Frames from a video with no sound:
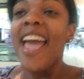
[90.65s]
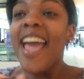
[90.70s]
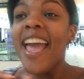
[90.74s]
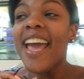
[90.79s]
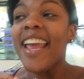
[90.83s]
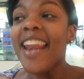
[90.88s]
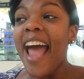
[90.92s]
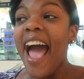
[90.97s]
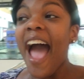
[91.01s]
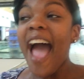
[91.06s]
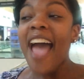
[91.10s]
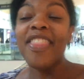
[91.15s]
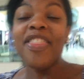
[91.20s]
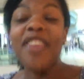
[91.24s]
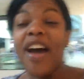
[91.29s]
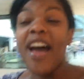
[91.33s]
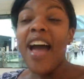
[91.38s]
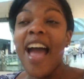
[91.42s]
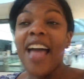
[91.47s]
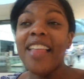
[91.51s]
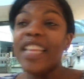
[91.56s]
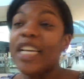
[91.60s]
and I
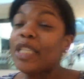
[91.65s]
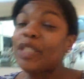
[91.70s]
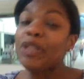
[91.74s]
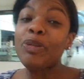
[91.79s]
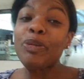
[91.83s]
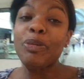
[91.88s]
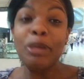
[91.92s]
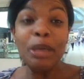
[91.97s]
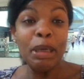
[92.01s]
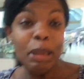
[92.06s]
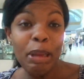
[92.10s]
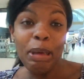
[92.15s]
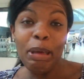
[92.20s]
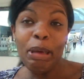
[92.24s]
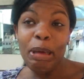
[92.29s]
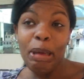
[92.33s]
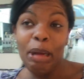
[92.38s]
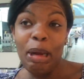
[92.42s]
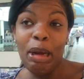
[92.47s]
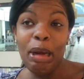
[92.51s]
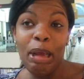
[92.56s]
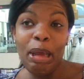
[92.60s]
thought I looked really
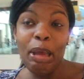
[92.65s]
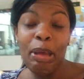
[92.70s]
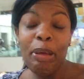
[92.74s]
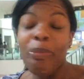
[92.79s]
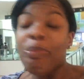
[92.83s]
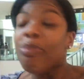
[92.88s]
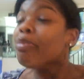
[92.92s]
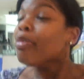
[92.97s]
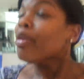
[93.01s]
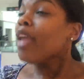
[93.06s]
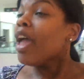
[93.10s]
good in it.